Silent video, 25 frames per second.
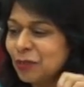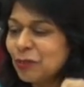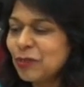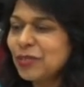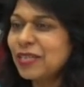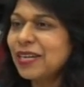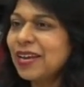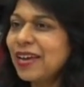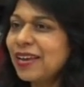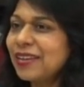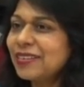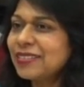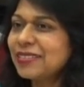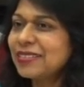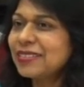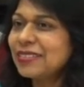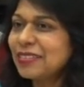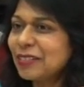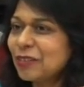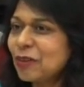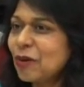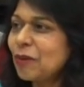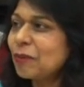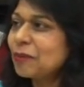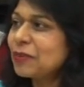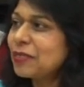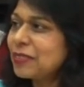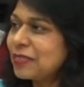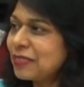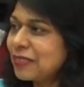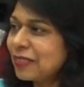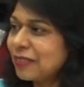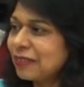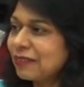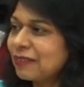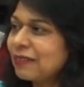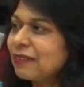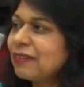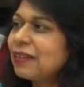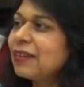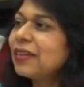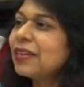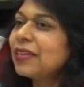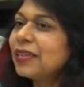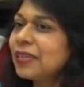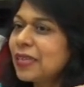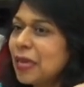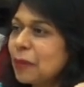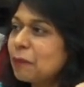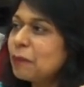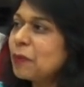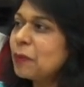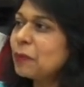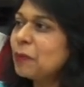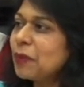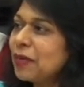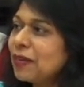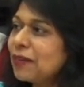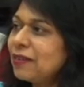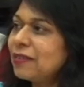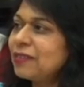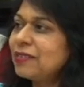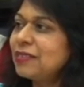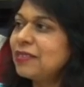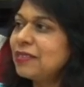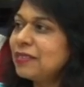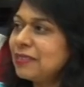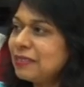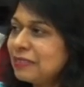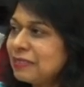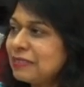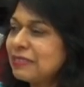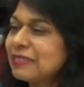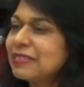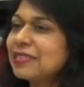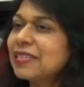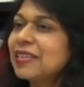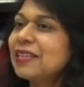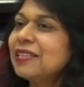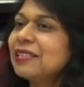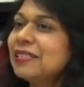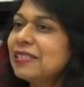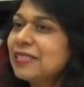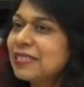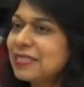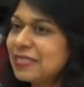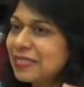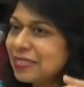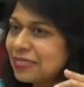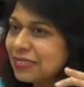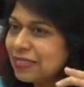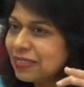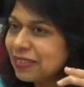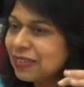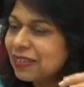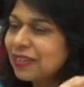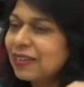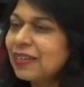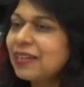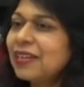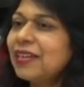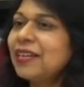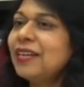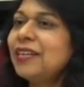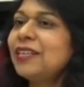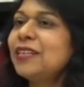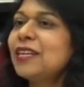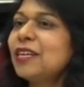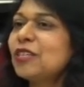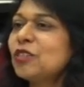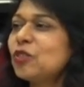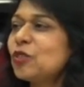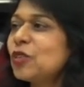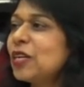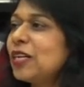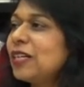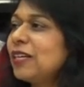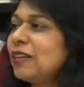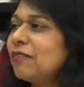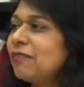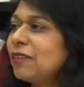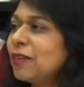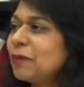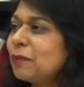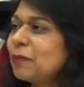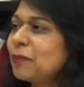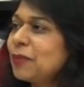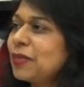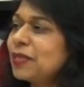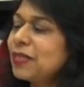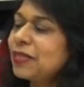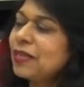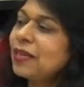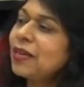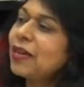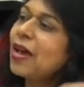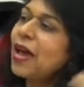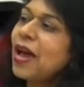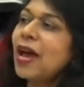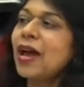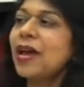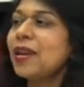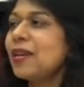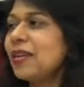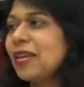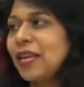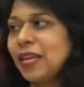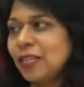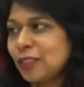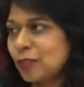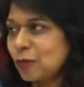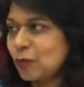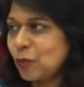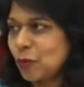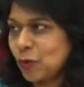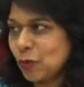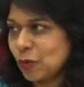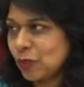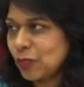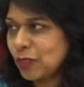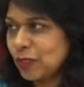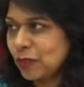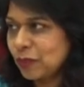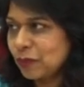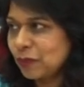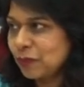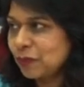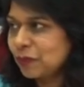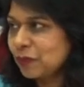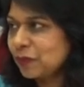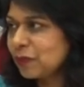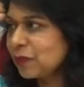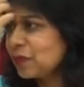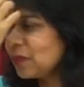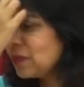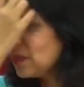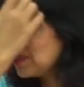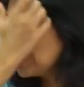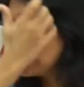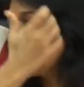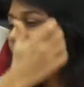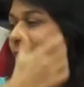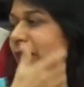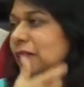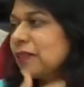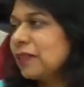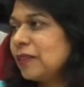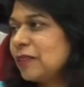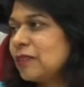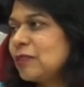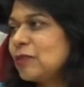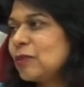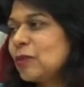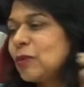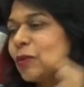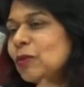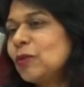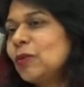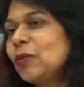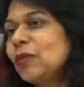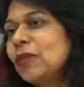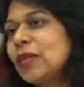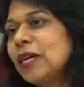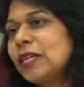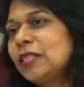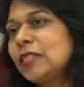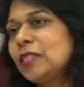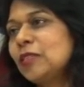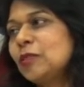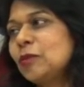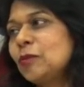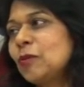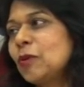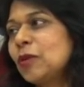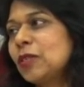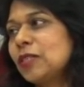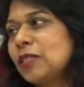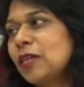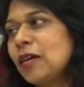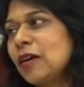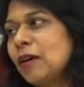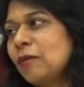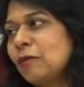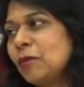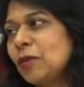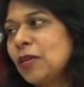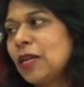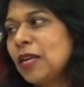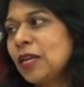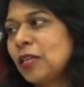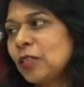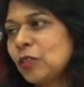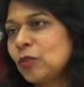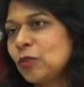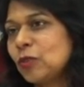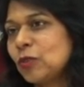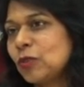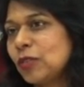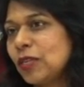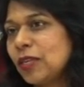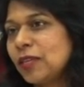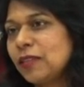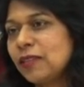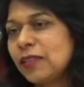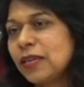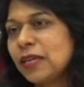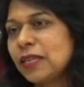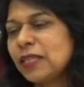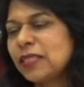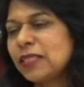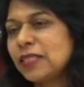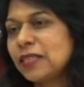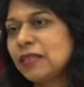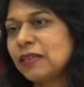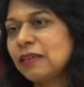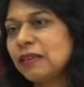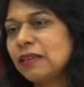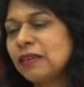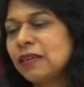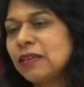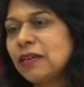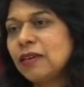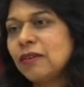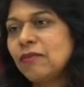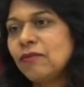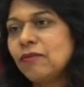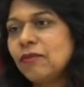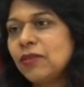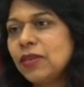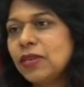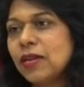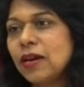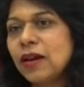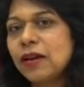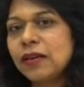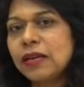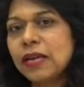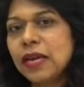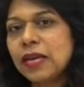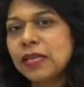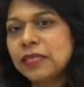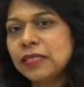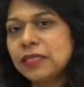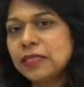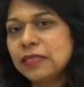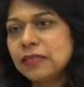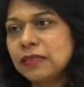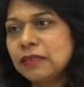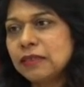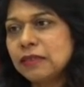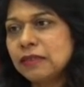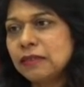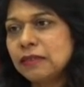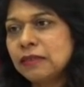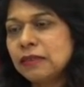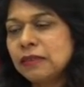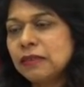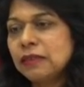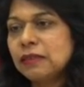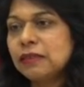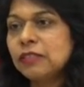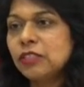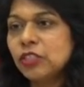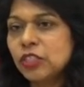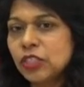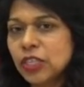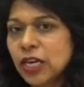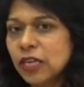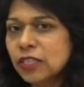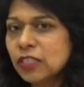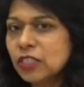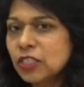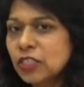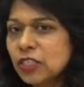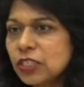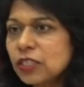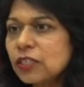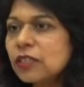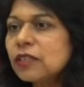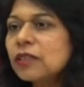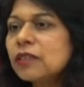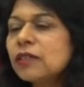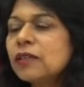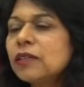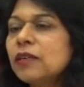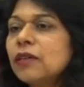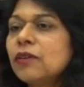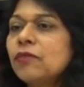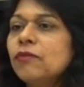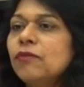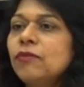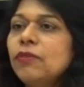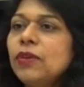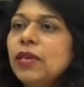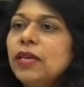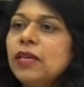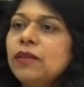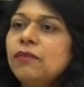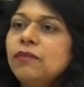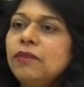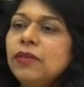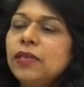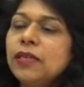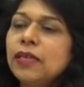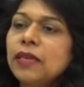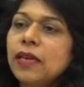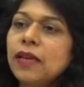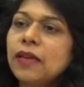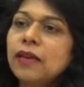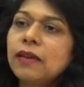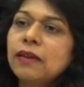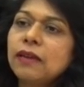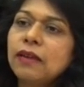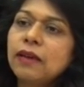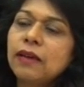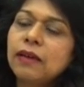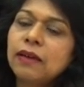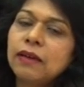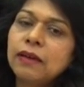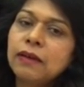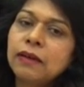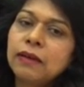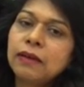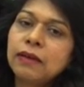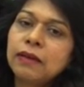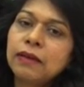utilize the domestic capabilities, skills, industrial development and export. So that is what I would like to say, that we are at a juncture where we can